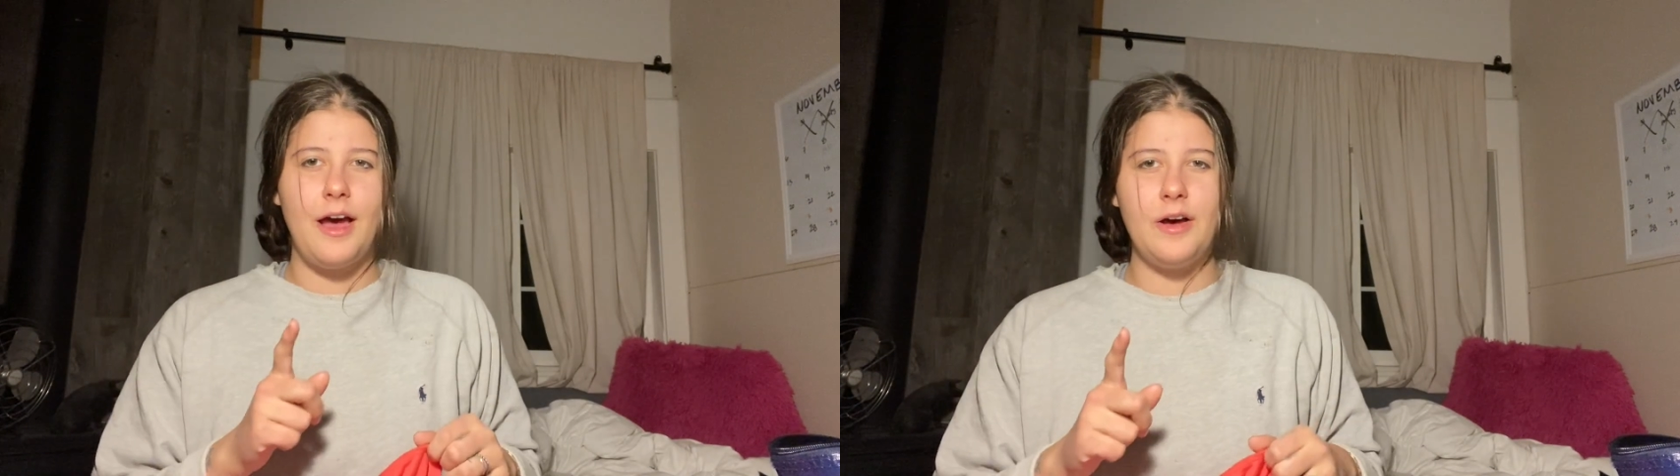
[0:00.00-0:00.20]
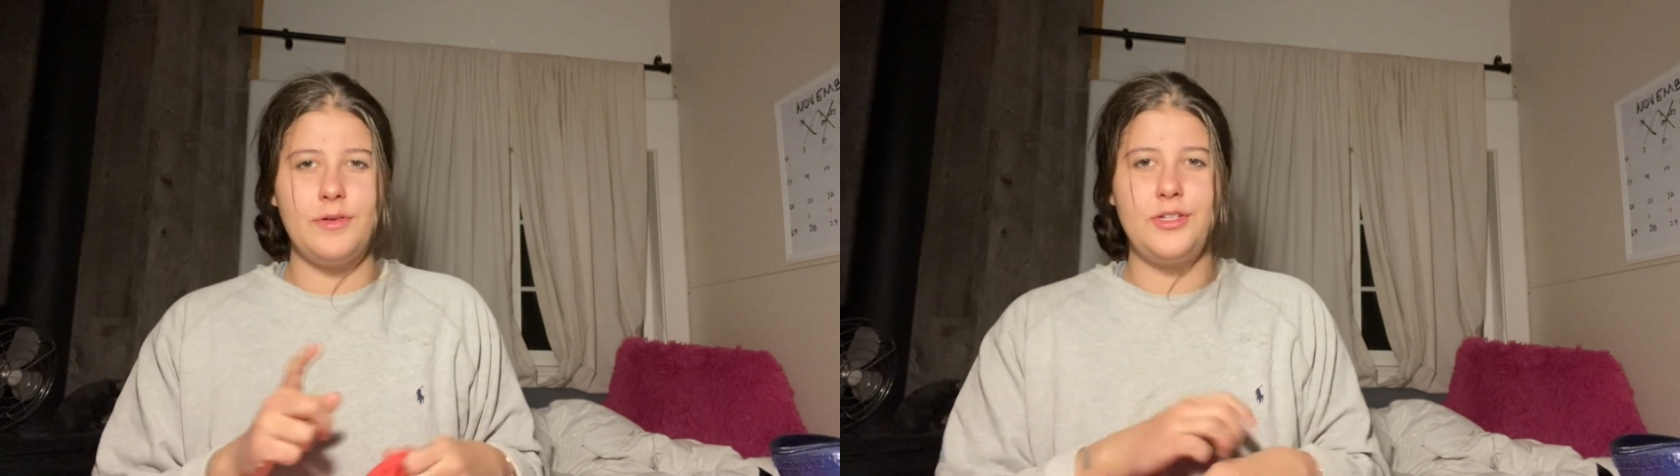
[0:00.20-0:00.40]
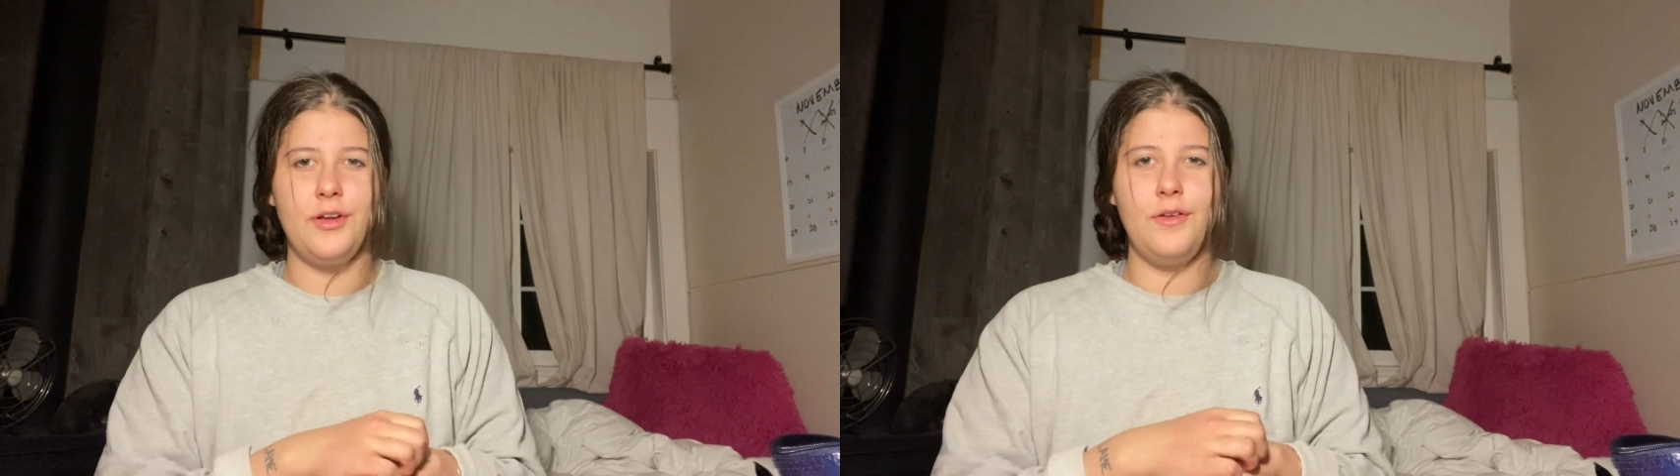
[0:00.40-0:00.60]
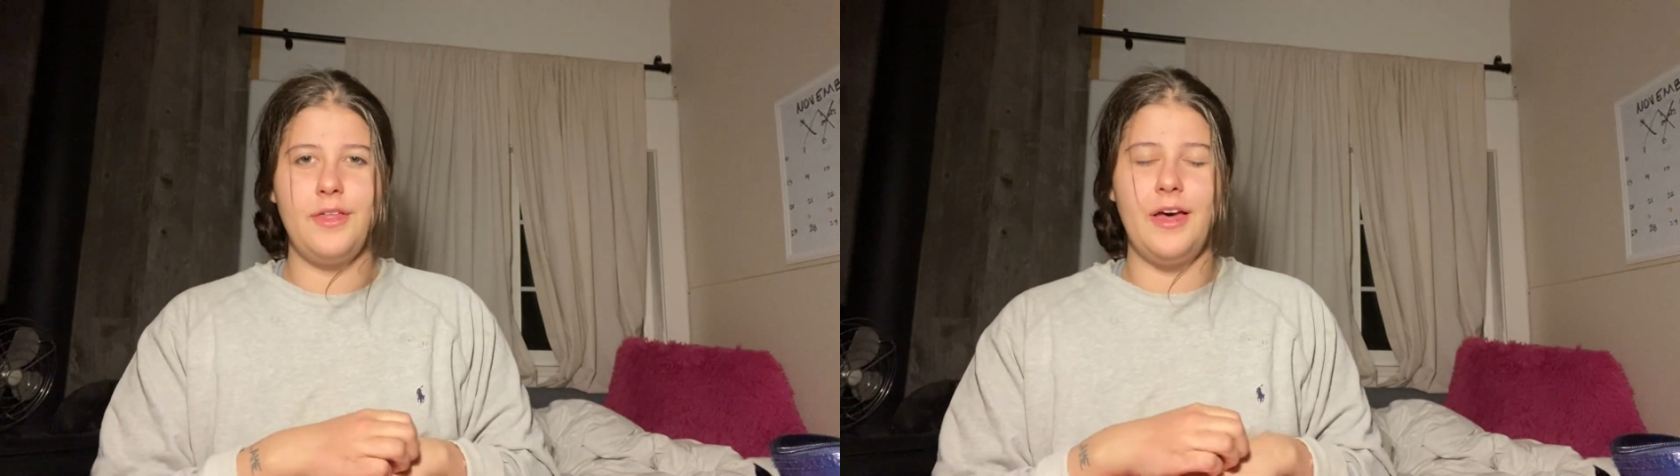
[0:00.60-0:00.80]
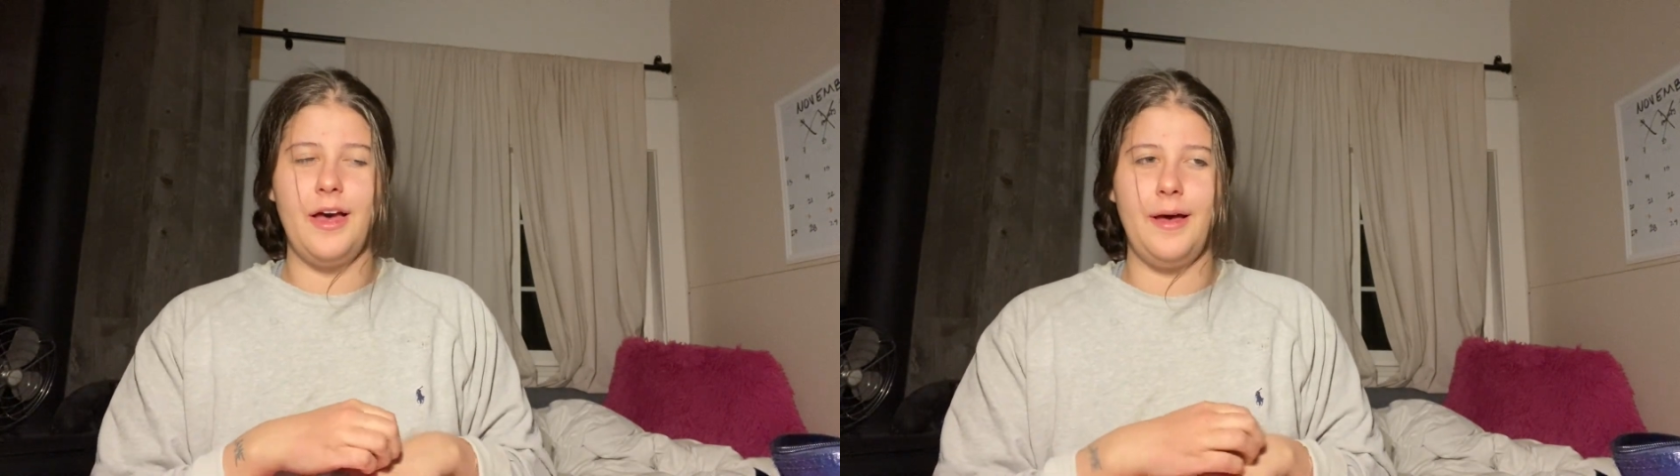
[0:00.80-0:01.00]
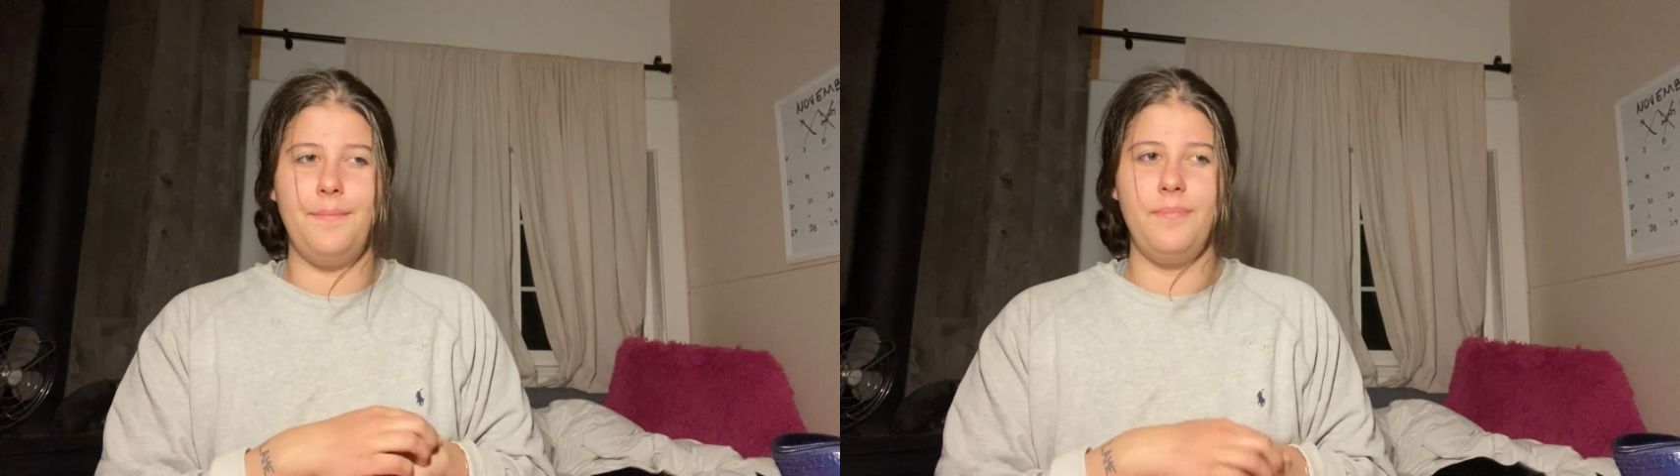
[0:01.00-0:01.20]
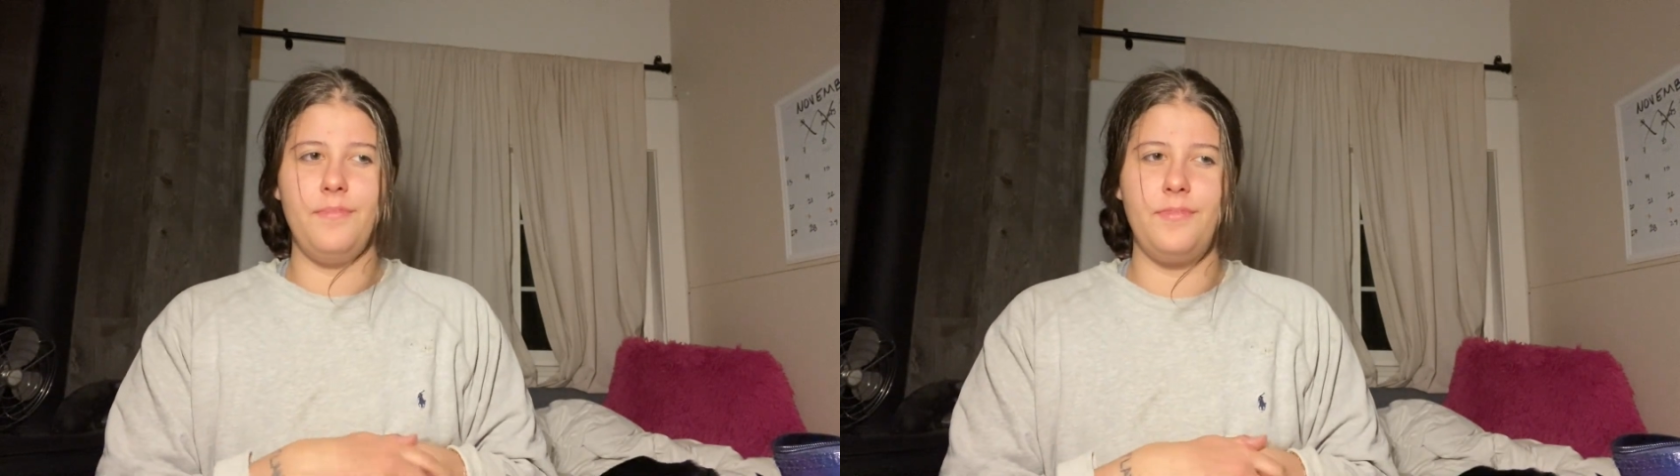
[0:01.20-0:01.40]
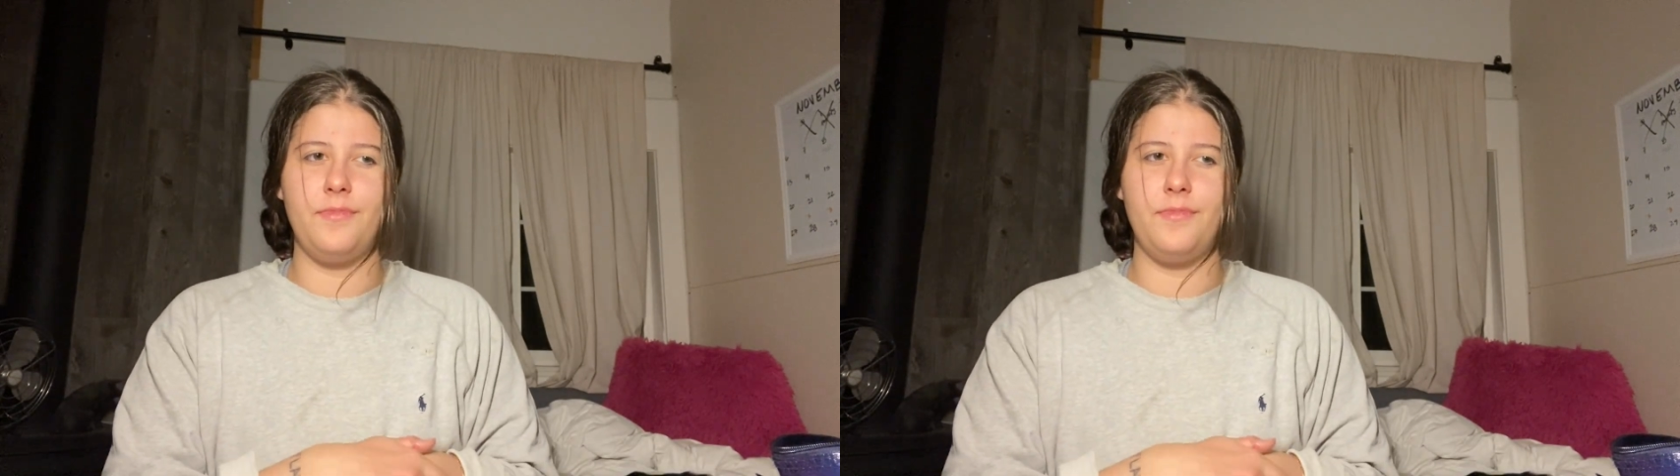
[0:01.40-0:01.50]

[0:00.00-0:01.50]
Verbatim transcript: I will show you the um